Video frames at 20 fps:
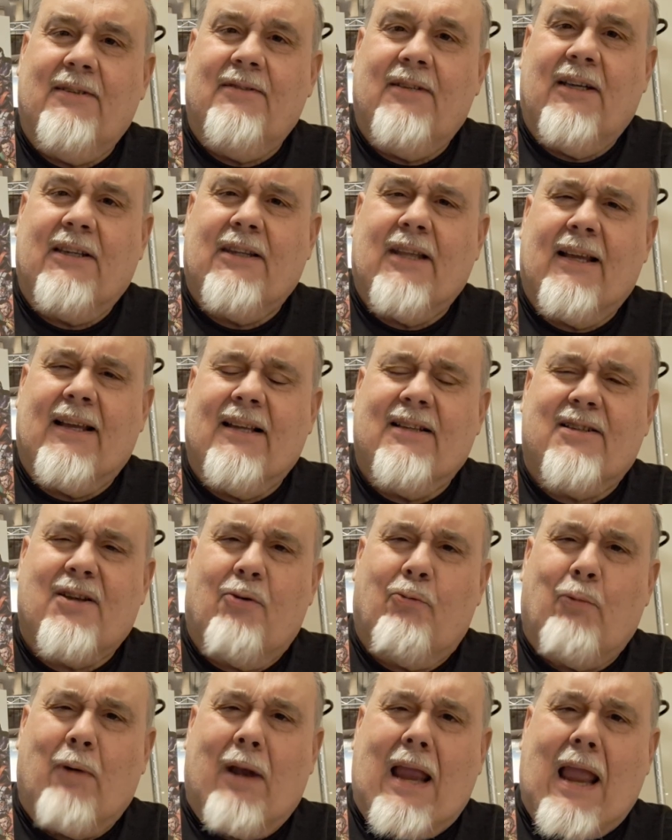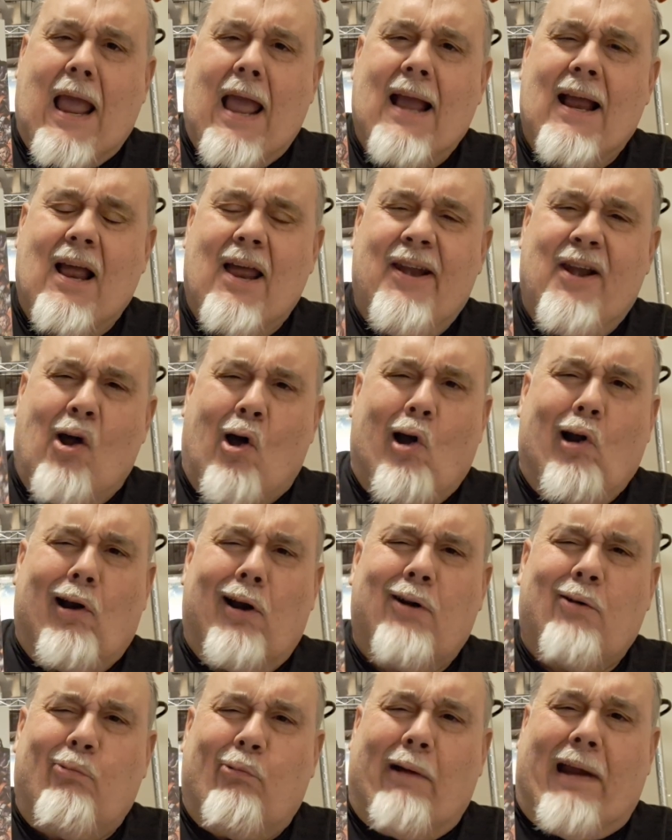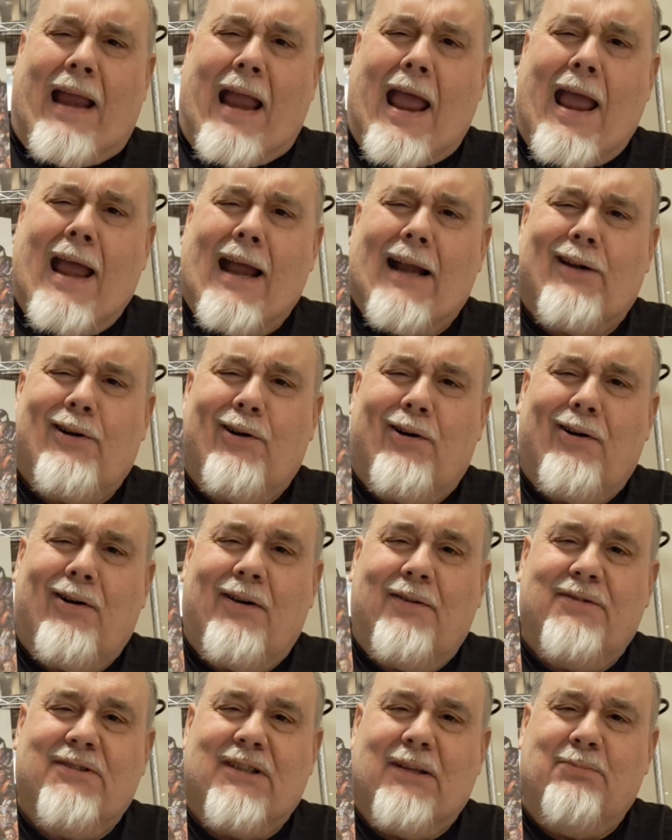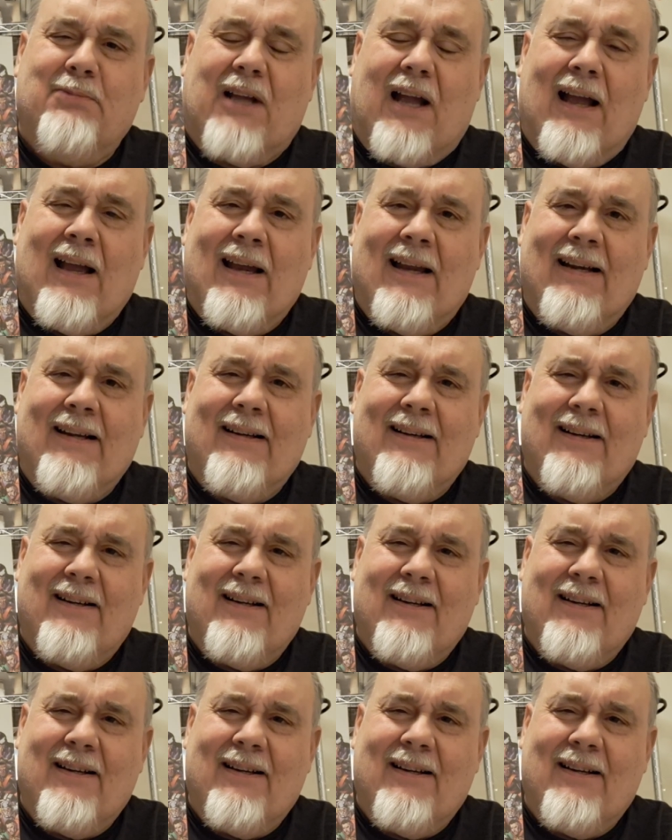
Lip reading: I think it's an arc reactor of some kind.